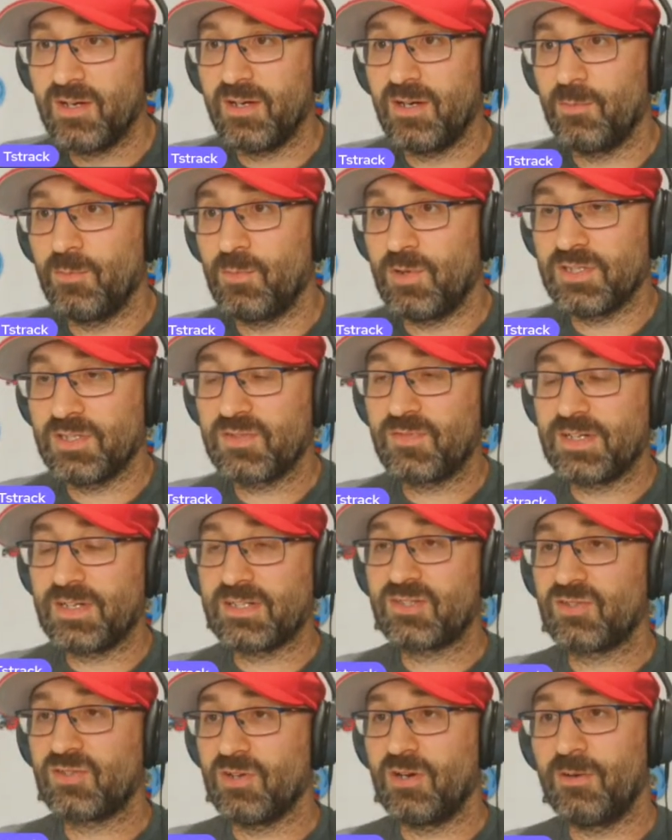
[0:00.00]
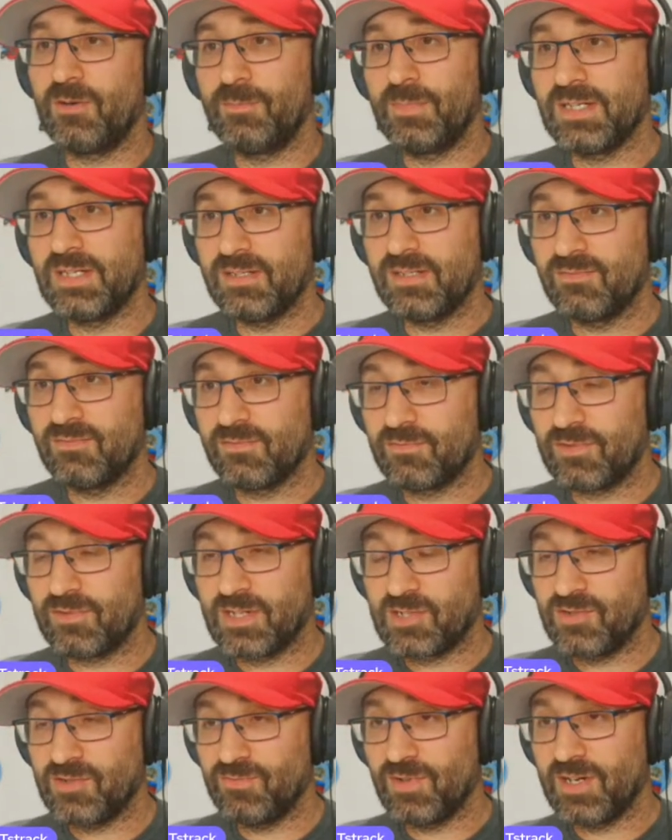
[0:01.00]
And whilst that's not amazing for
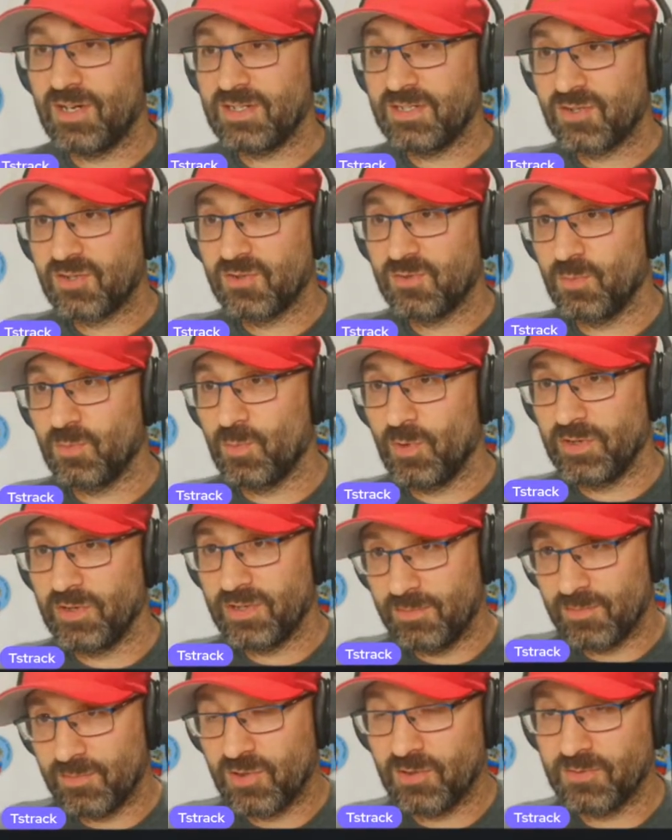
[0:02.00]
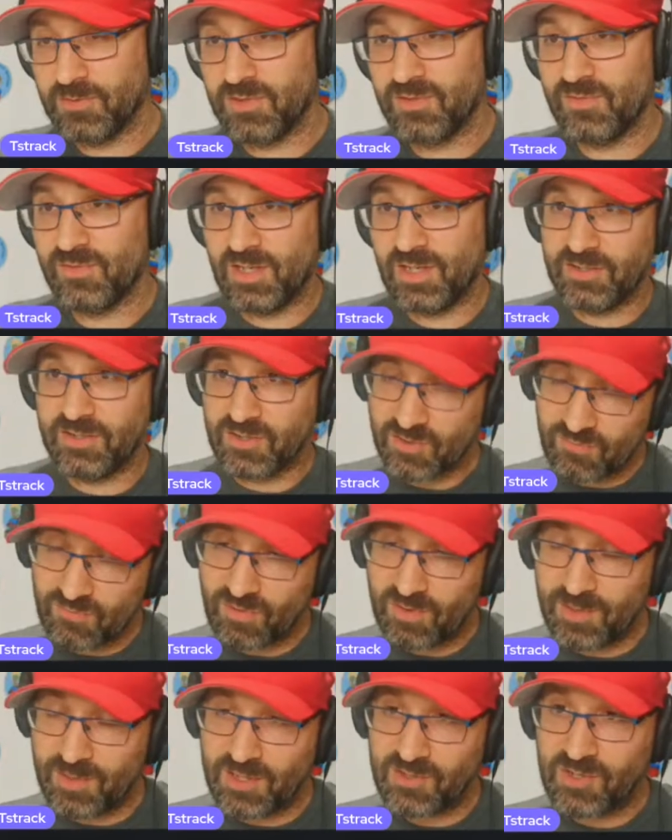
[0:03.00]
Rashee Rice because we want him close to the line of
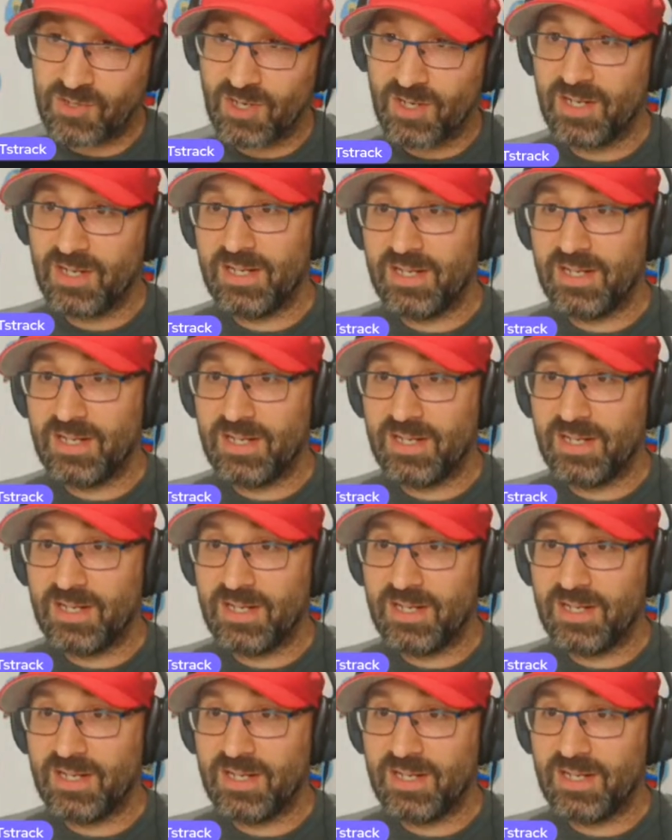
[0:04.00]
scrimmage,